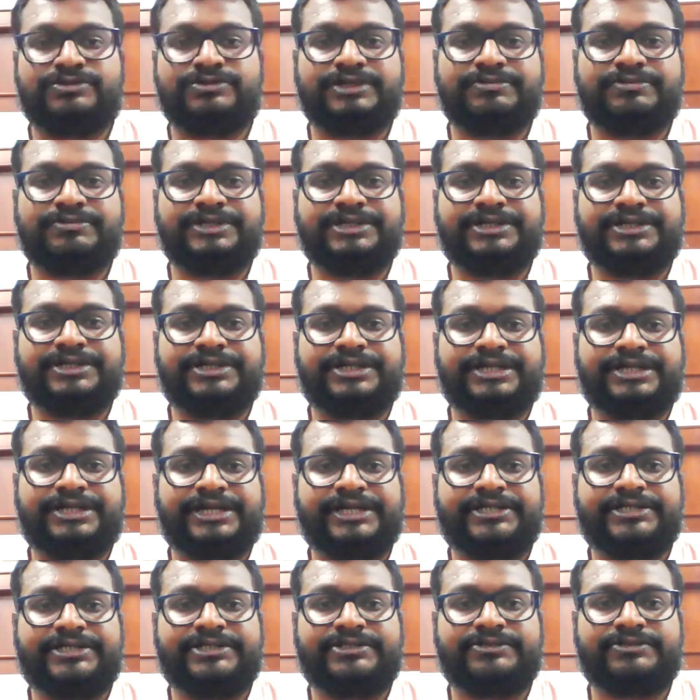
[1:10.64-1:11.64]
will be
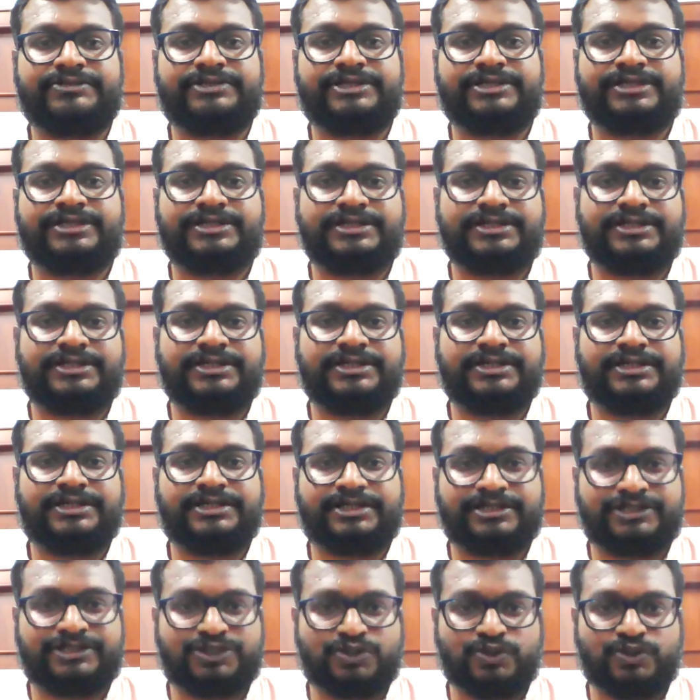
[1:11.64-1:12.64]
related to the
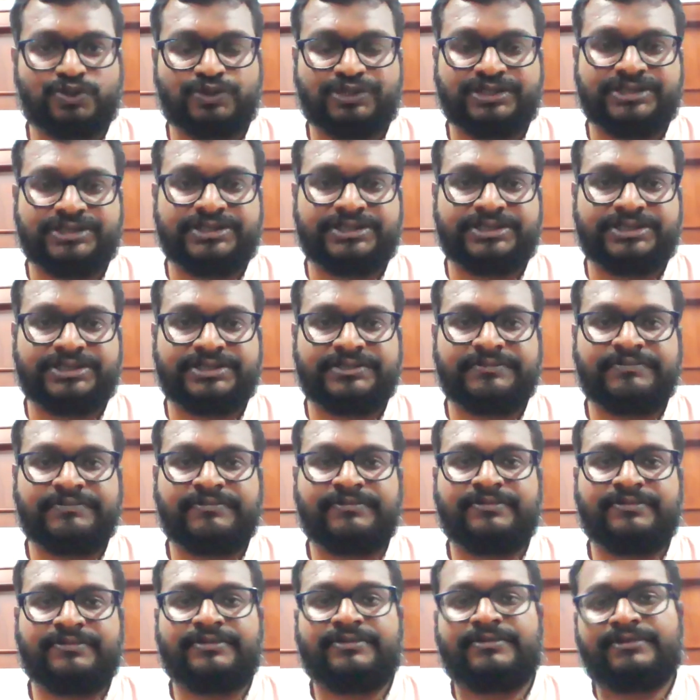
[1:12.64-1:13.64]
resources
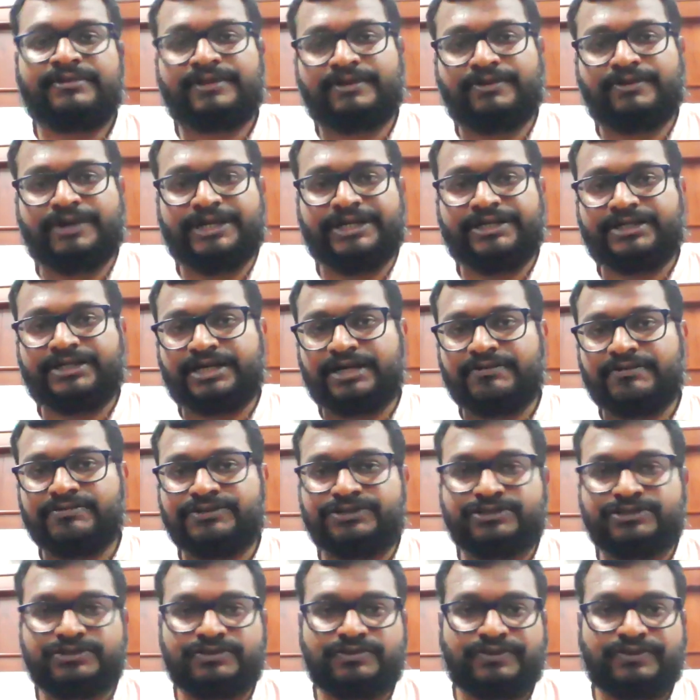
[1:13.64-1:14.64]
when it
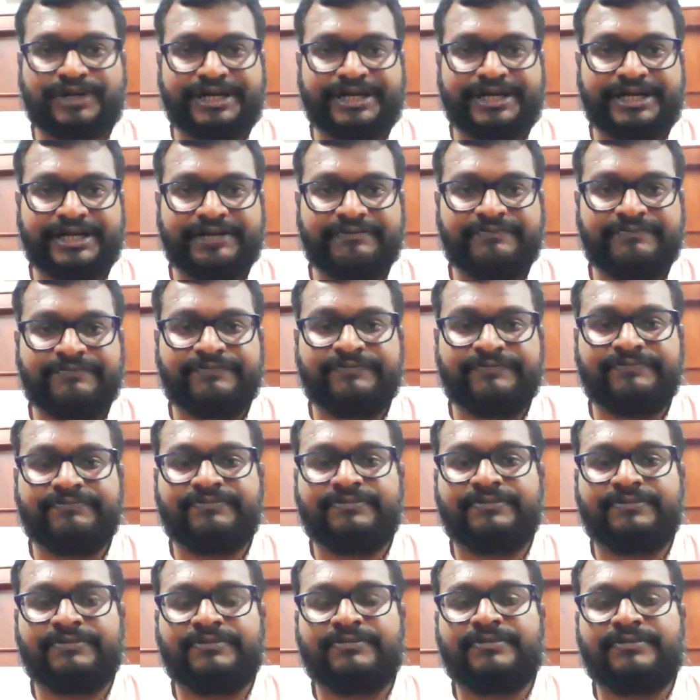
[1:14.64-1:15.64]
comes to wildlife.
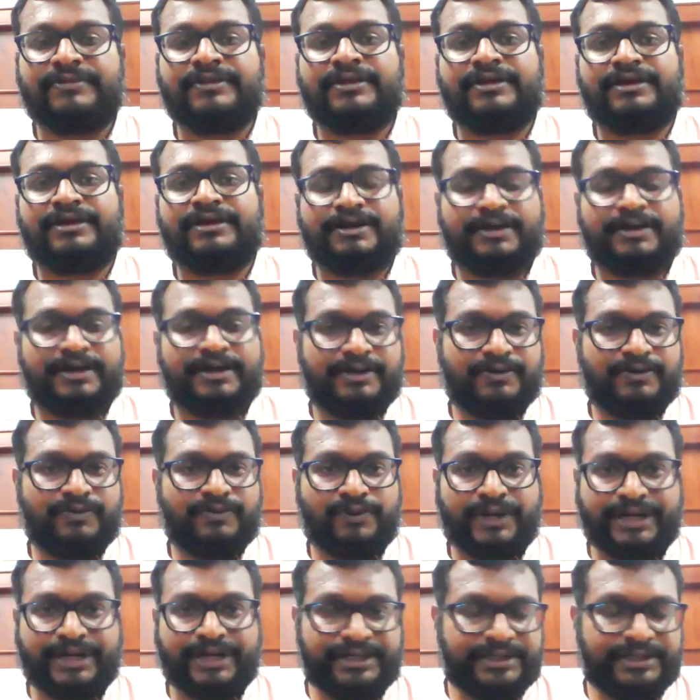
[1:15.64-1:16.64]

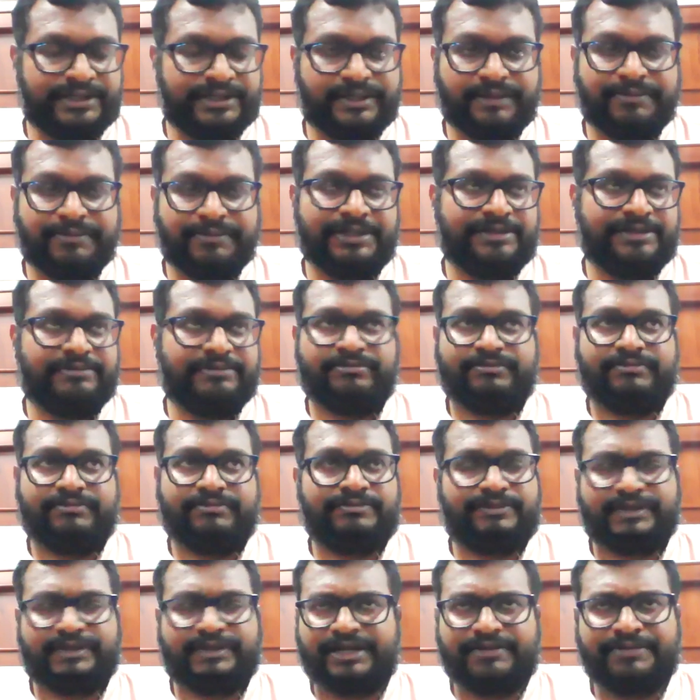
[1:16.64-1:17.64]
There
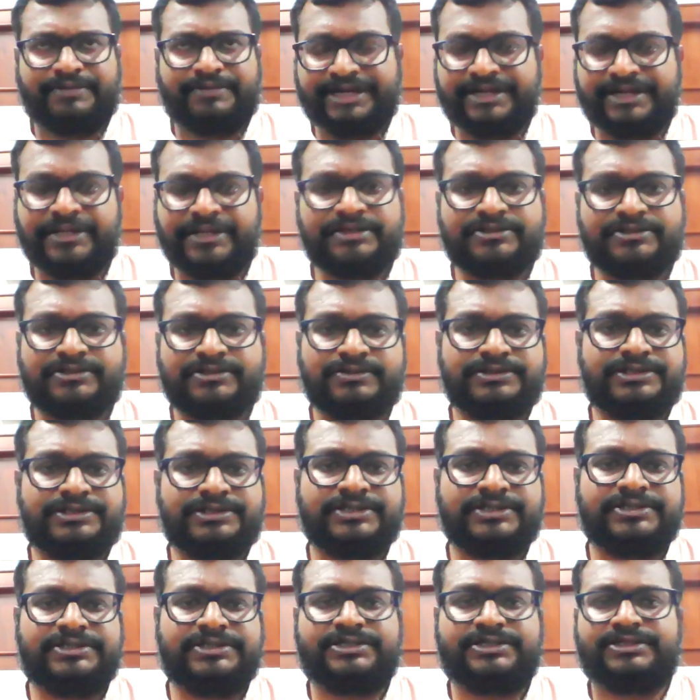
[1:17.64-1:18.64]
are many
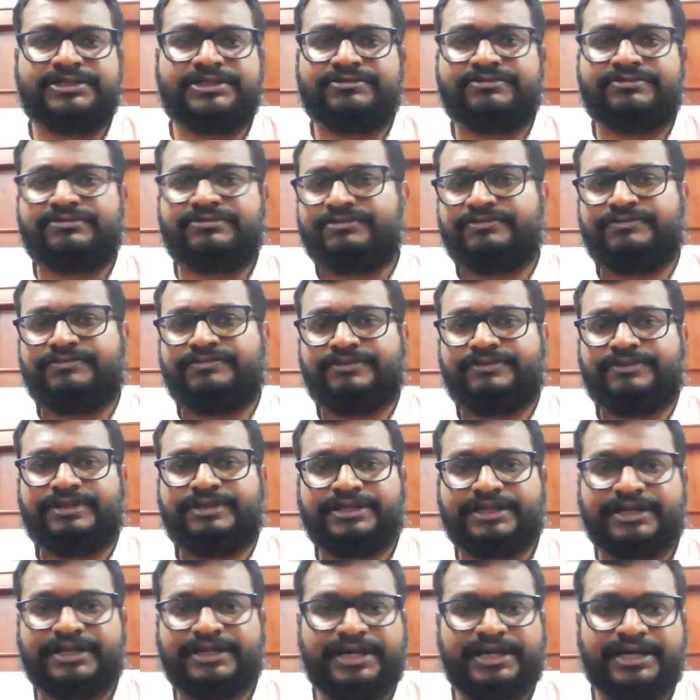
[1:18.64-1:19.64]
resources.
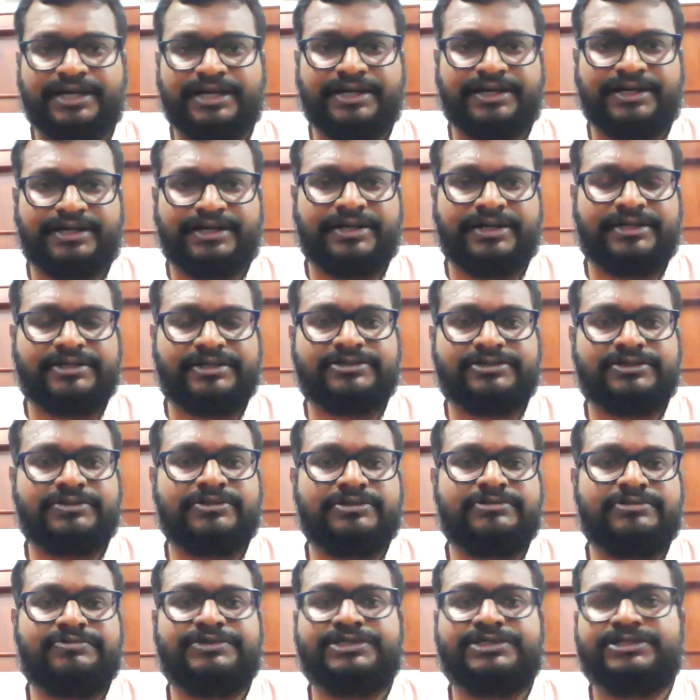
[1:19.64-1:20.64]
A
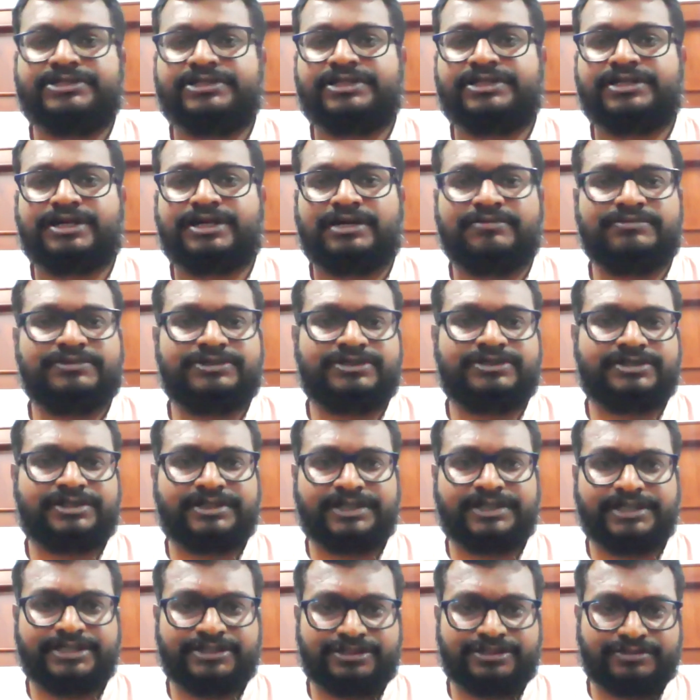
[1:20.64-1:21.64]
resource which comes
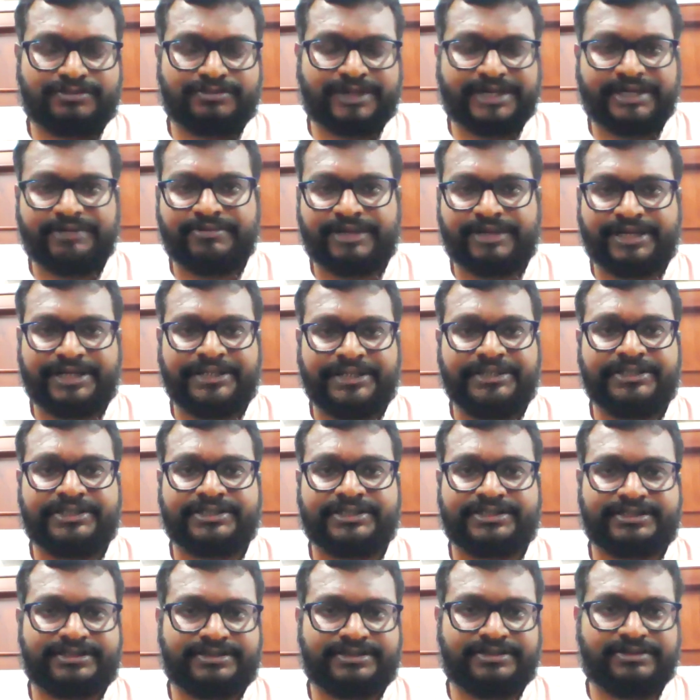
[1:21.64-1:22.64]
into my
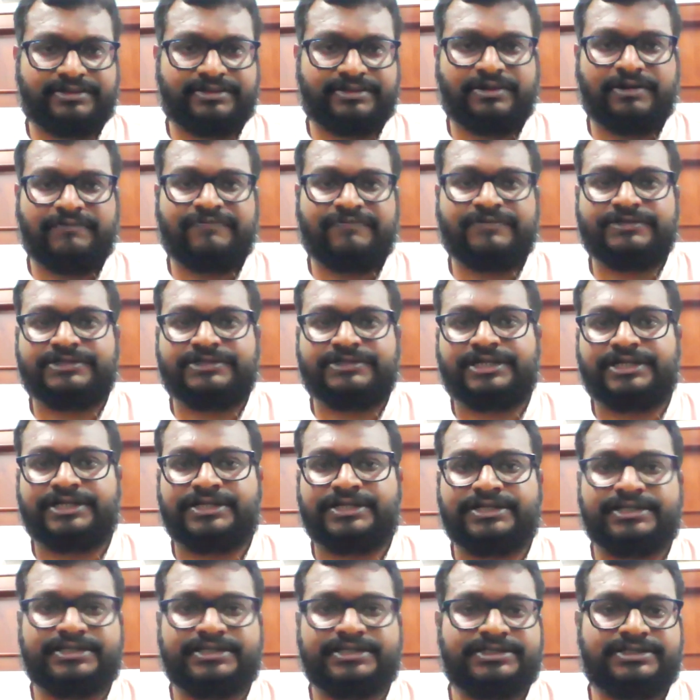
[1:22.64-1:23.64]
mind all of a
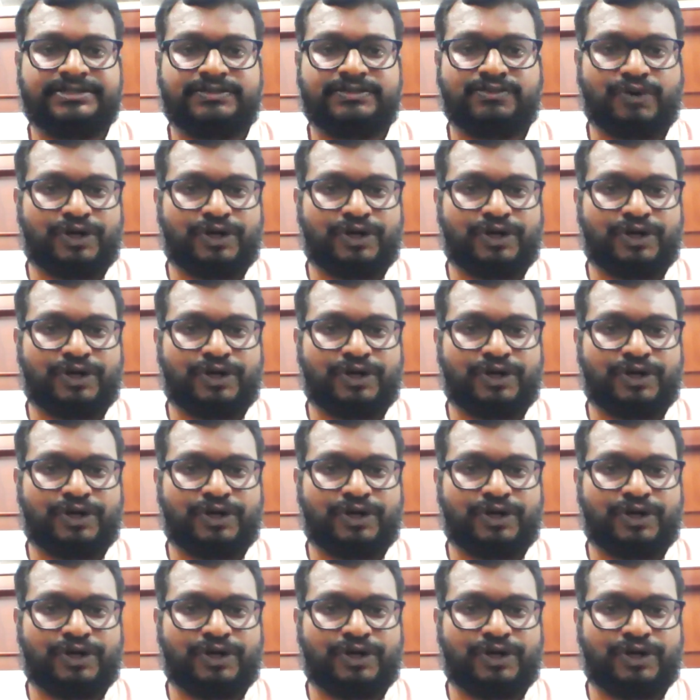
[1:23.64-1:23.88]
sudden is